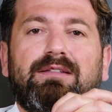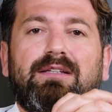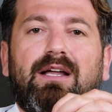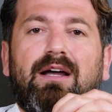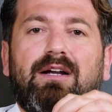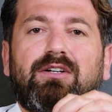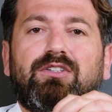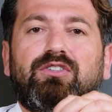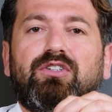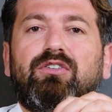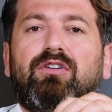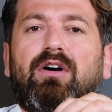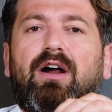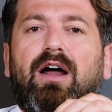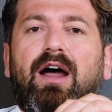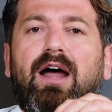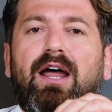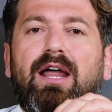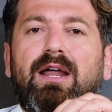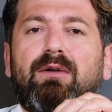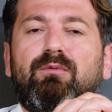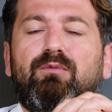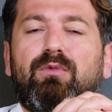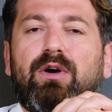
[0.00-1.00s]
Doctor,
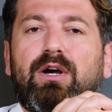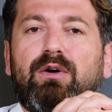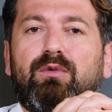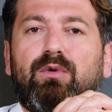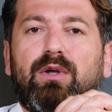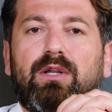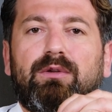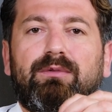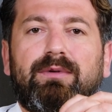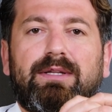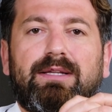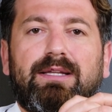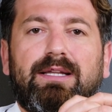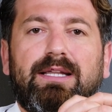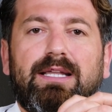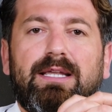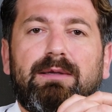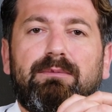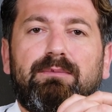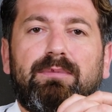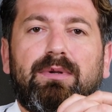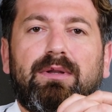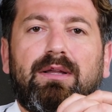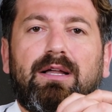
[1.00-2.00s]
I am very well with the
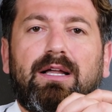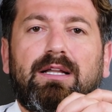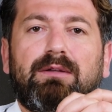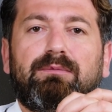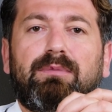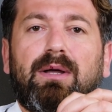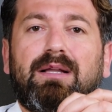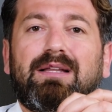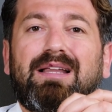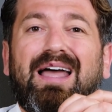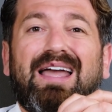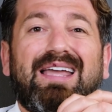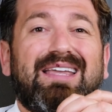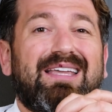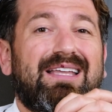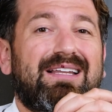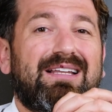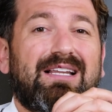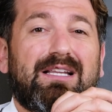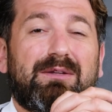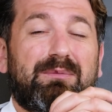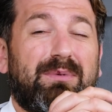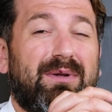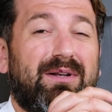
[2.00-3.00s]
implant, but I
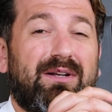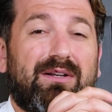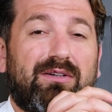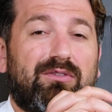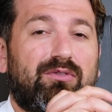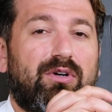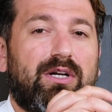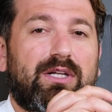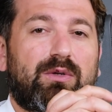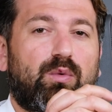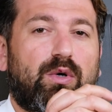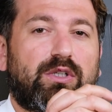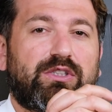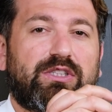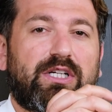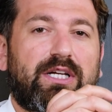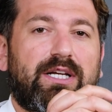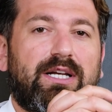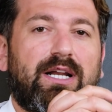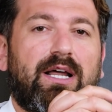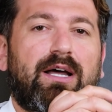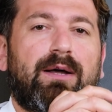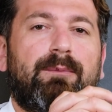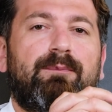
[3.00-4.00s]
cannot penetrate
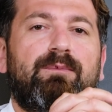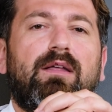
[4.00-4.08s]
vagina.